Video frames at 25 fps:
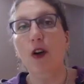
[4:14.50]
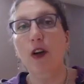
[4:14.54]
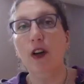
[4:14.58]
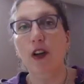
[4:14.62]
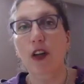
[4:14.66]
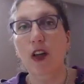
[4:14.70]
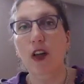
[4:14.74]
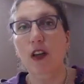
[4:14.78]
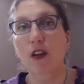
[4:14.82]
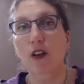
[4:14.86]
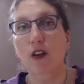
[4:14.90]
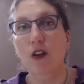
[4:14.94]

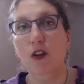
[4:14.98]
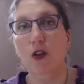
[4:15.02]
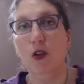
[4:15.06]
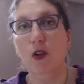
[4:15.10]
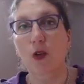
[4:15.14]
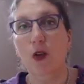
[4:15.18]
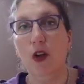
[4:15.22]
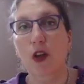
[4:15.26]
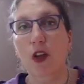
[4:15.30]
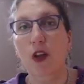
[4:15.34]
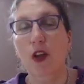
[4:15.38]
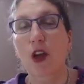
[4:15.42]
connotations
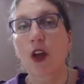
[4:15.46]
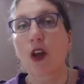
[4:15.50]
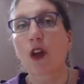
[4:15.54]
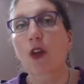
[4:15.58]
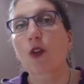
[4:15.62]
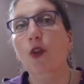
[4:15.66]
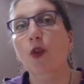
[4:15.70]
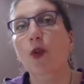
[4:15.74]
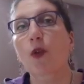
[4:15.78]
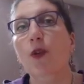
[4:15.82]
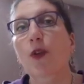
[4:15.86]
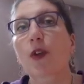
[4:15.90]
to it.
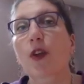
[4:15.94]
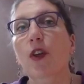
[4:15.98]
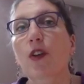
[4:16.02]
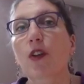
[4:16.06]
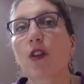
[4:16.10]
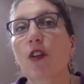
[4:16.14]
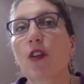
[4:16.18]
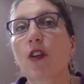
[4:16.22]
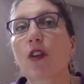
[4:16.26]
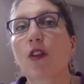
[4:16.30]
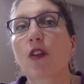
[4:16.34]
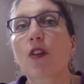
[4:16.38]
So for
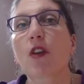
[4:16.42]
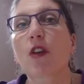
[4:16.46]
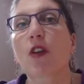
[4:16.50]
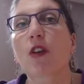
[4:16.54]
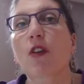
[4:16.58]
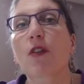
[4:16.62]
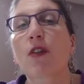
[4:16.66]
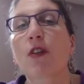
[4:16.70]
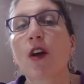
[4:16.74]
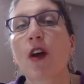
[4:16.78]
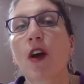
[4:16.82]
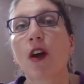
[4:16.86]
instance,
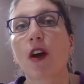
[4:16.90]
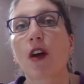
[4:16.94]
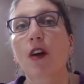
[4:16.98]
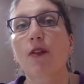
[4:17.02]
if